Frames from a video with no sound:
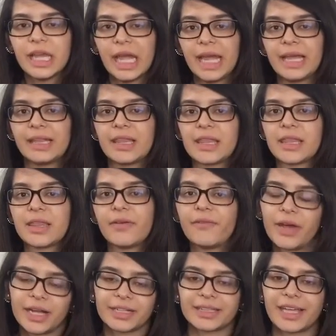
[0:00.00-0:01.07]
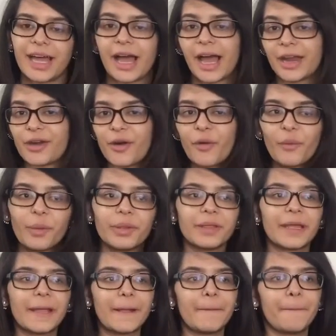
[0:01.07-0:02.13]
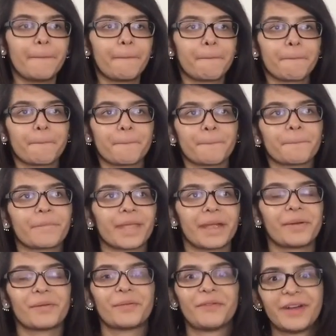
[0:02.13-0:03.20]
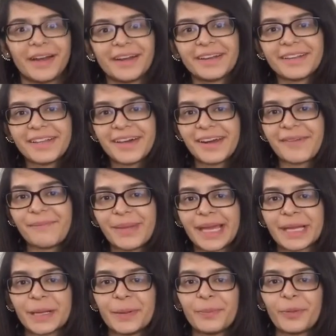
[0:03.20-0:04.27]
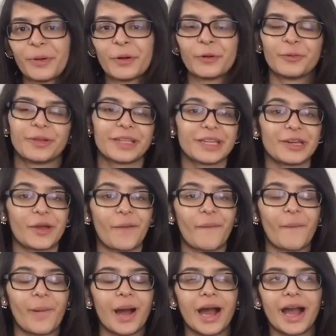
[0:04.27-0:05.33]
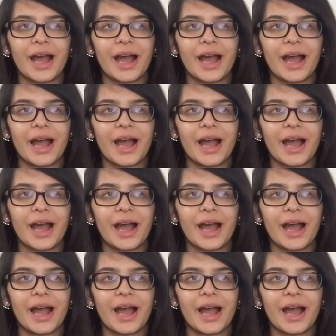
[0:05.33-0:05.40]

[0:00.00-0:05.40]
And the fact that I don't really wear a lot of makeup or really know